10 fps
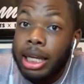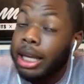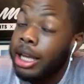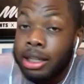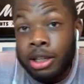
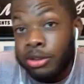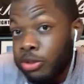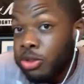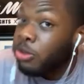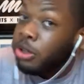
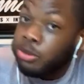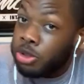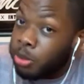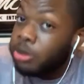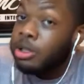If you
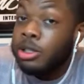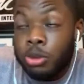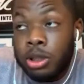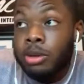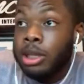smoke this
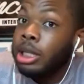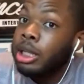weed right now,